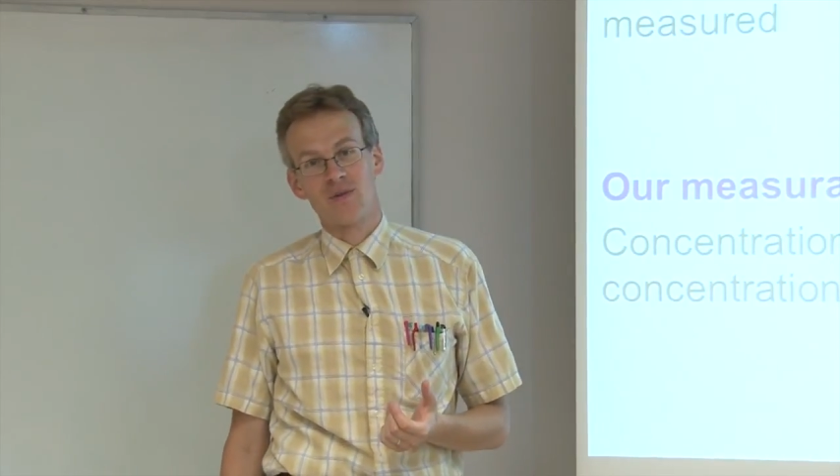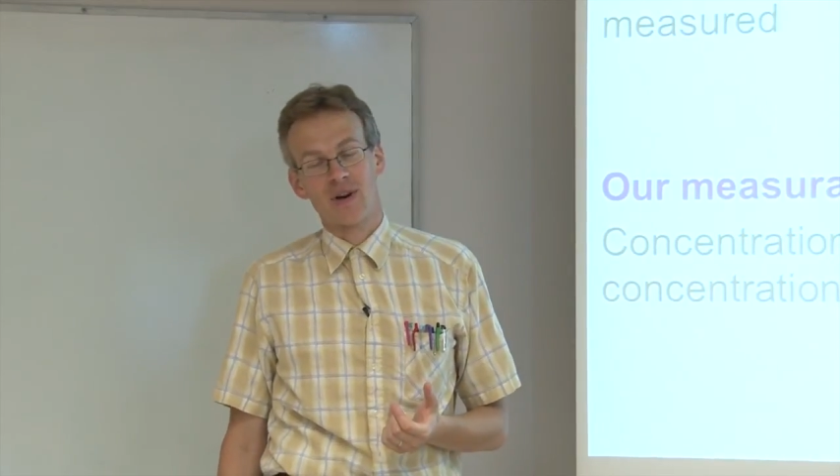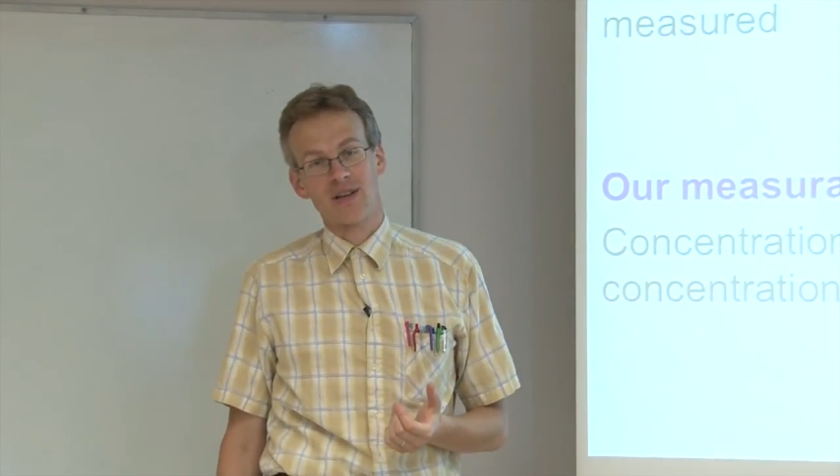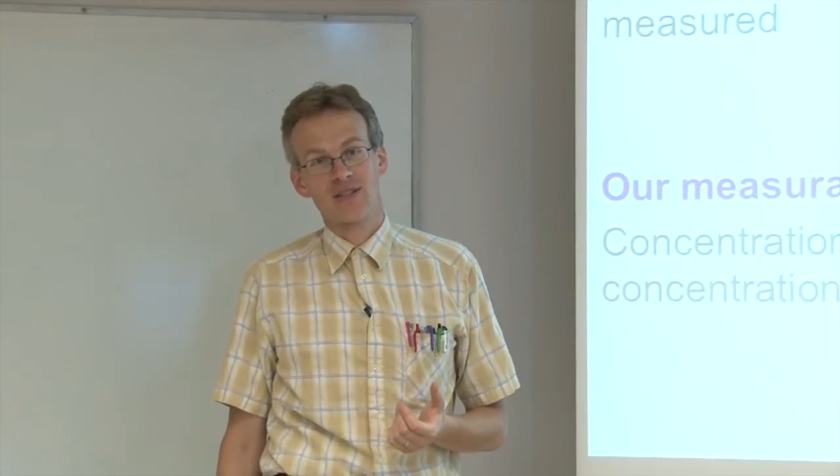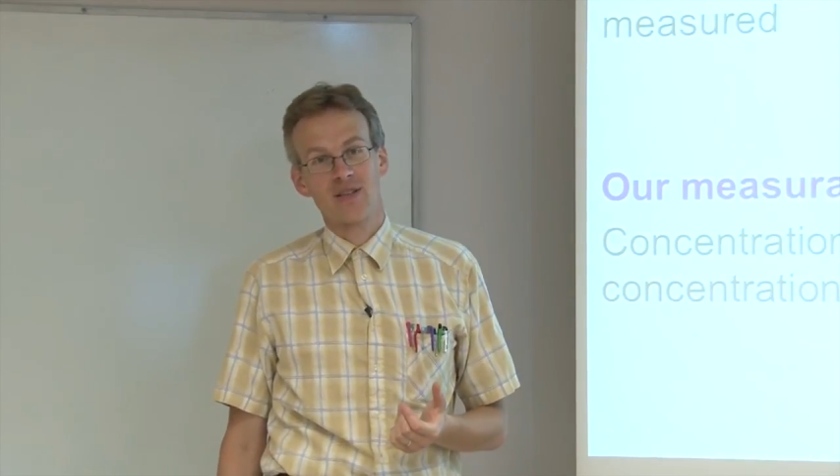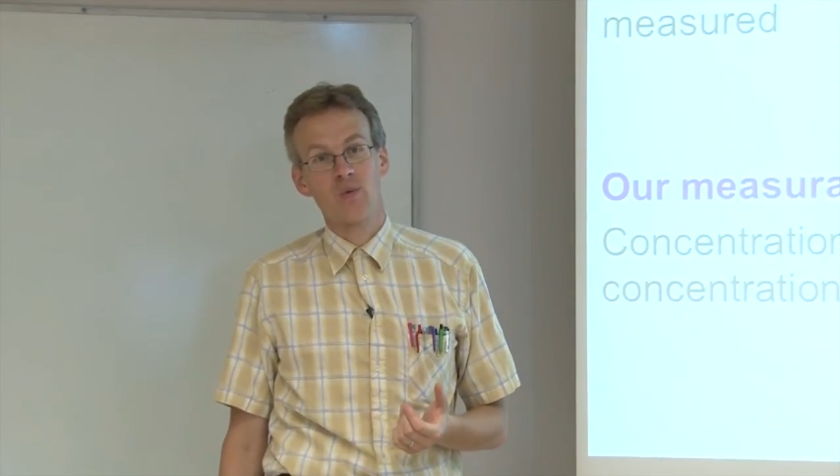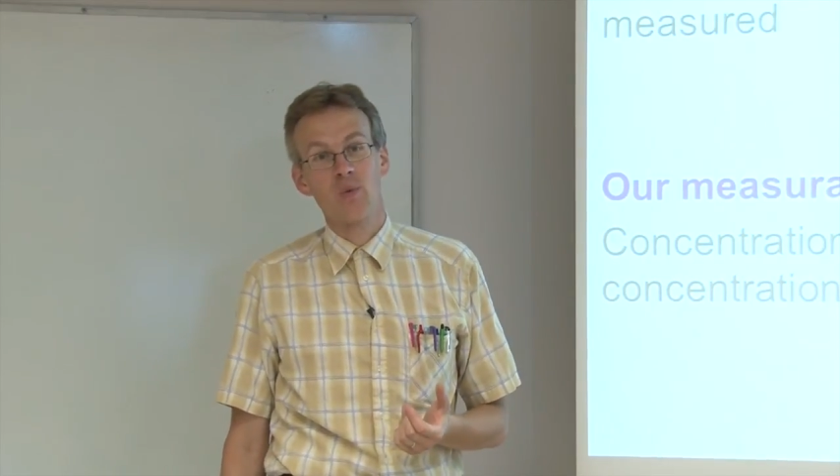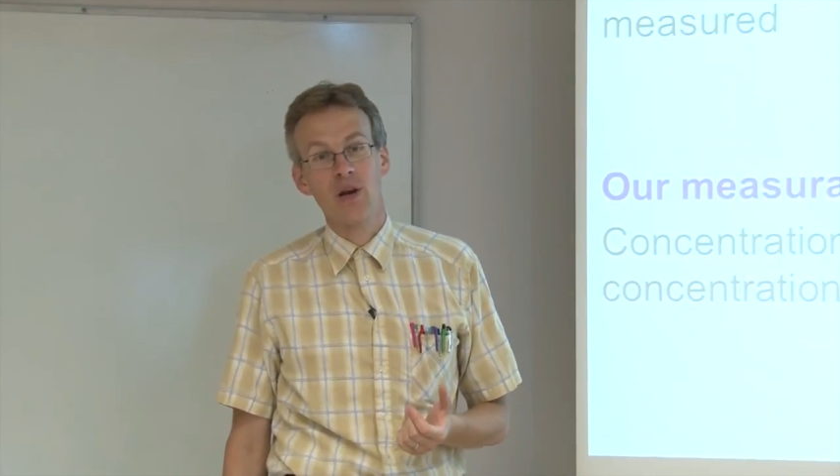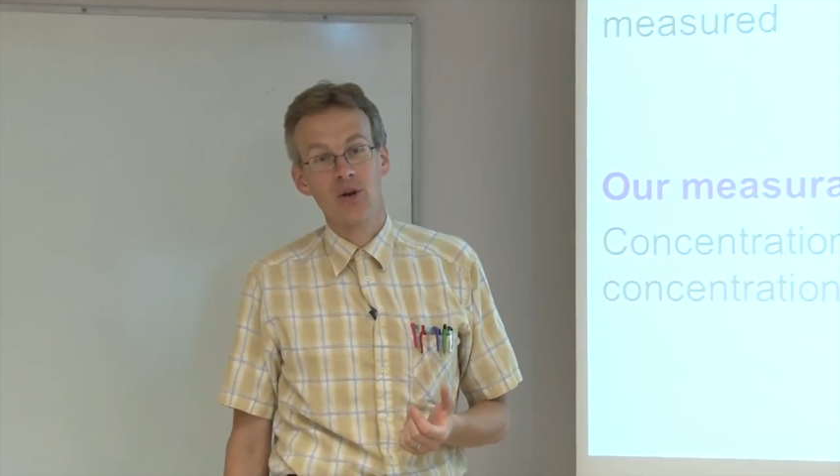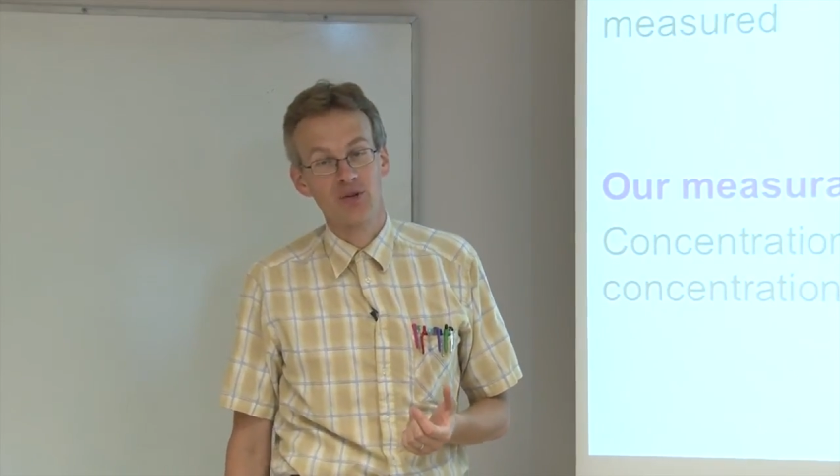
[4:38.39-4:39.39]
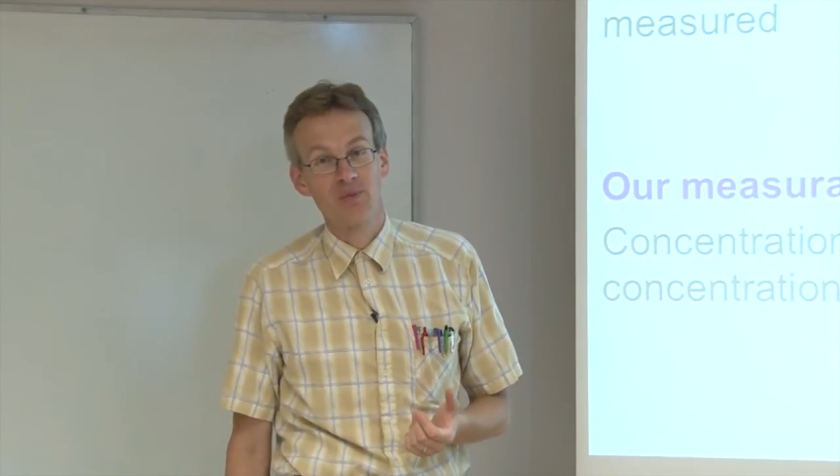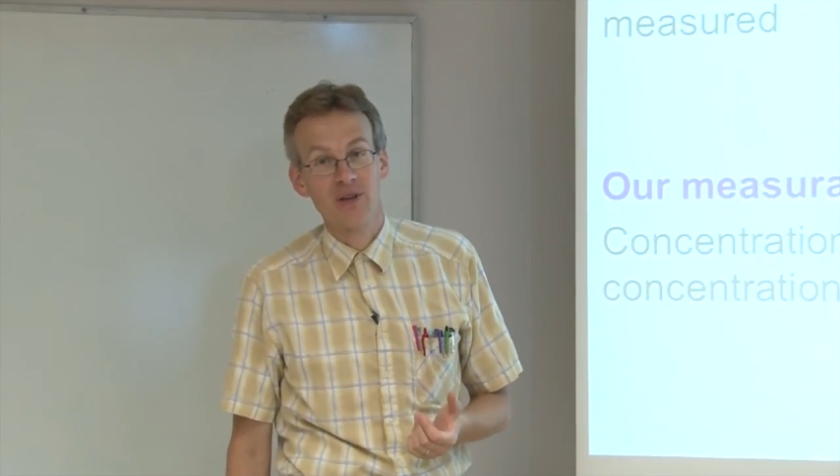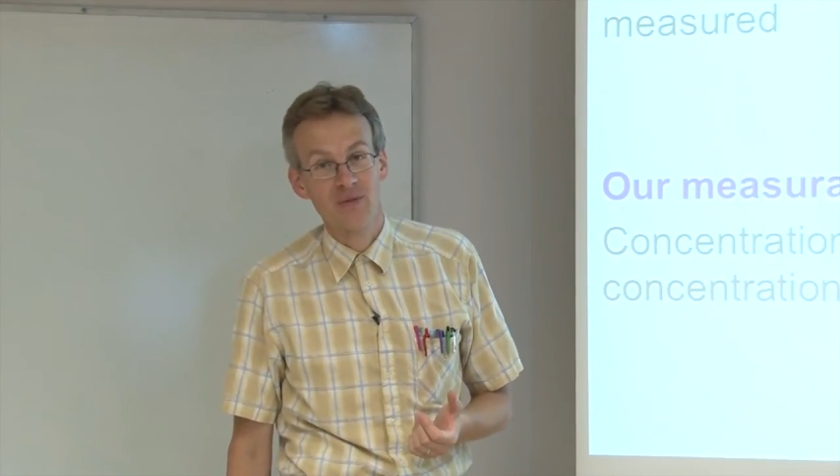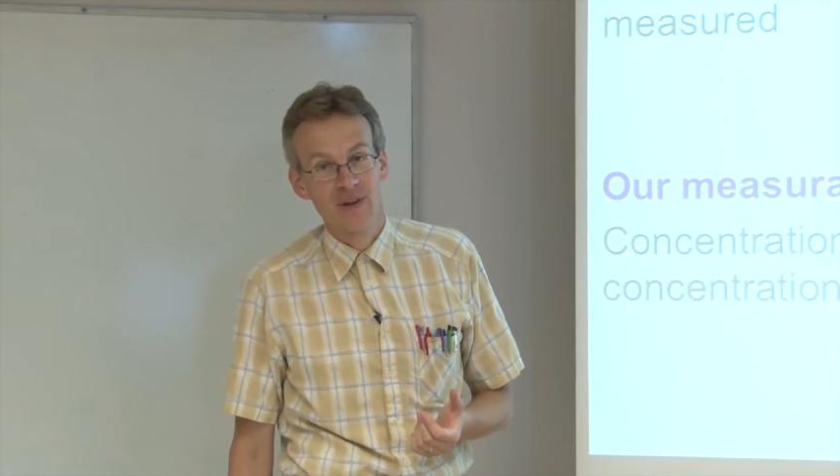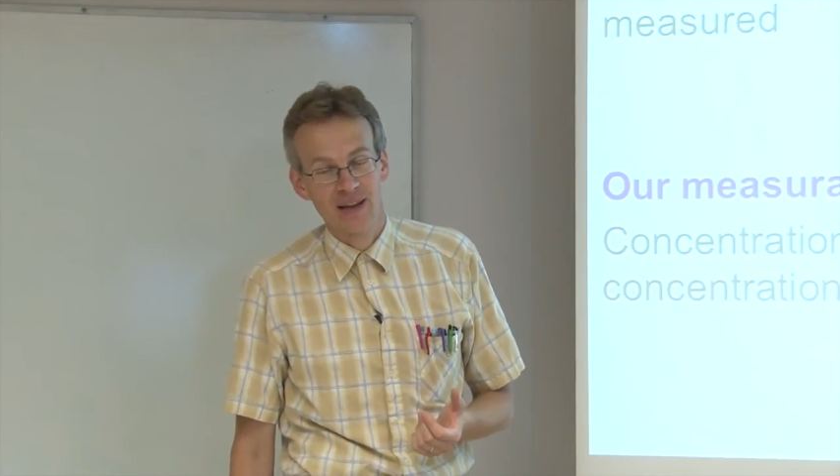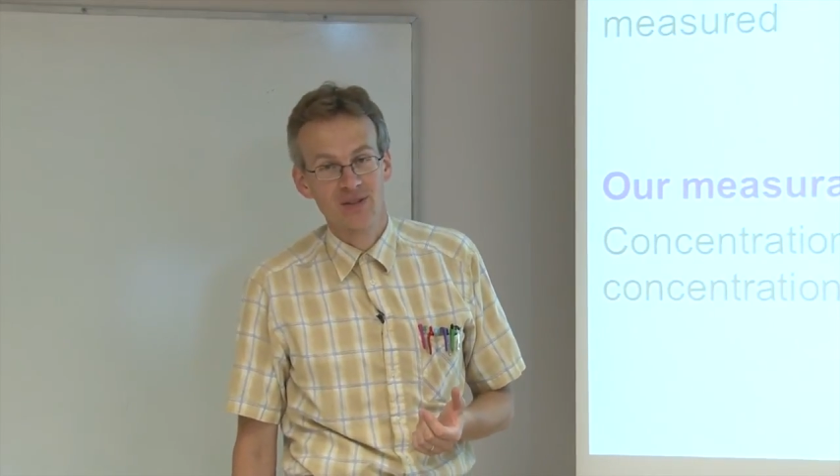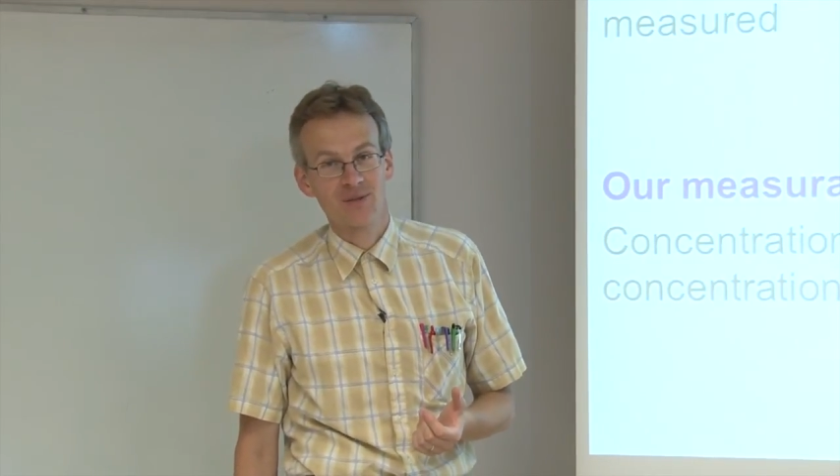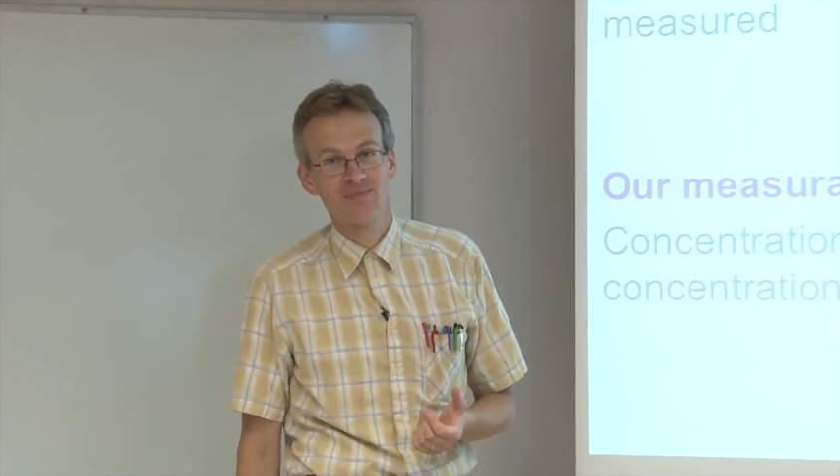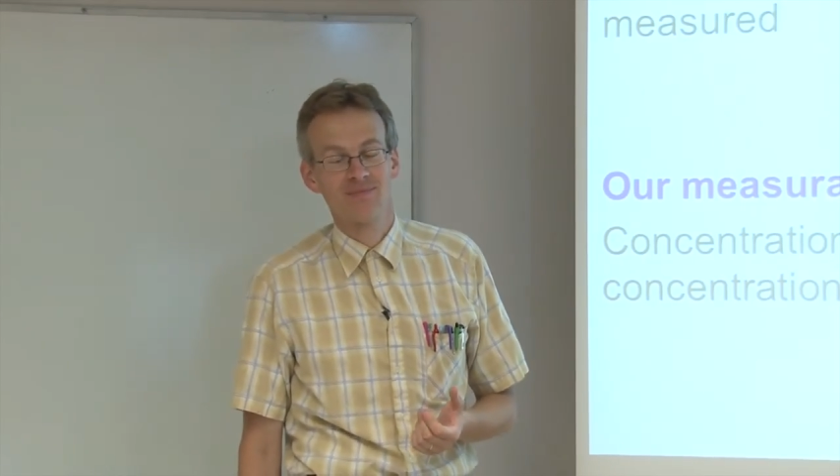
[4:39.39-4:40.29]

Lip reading: for us will not be a factor.